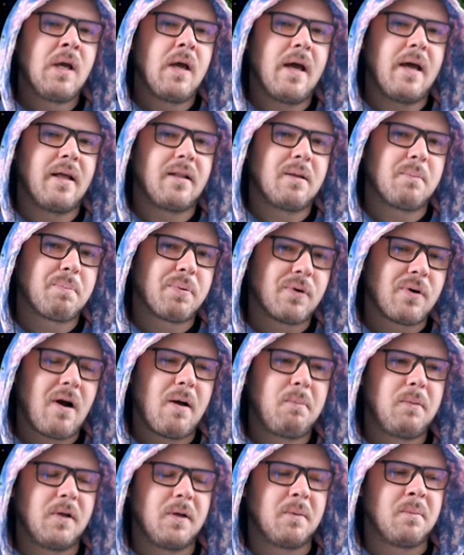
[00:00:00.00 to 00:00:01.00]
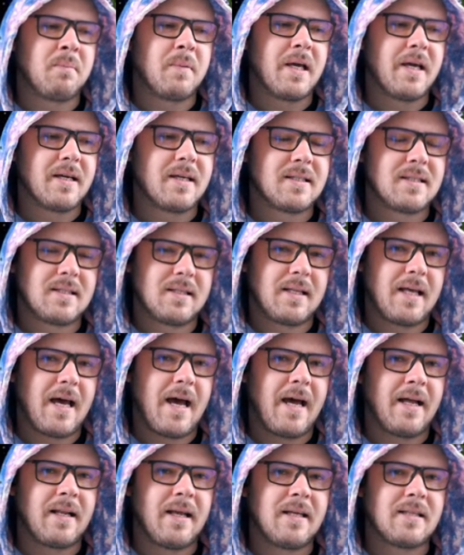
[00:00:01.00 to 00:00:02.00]
And the problem is
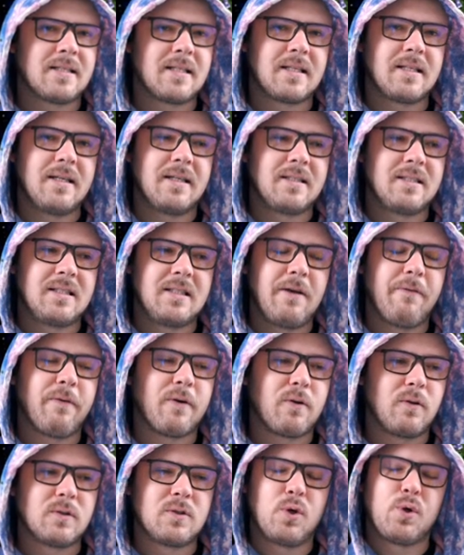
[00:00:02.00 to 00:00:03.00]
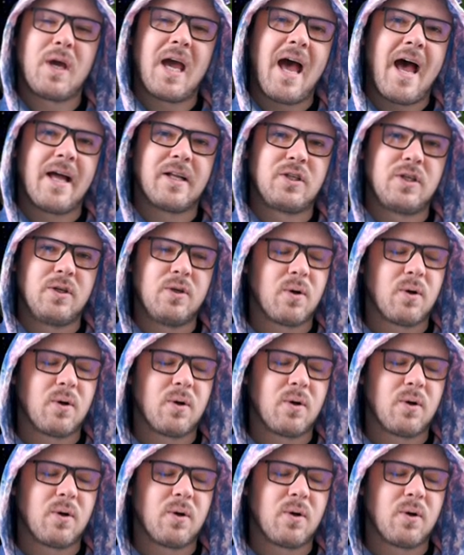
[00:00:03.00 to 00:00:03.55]
that it's, it's difficult to catch.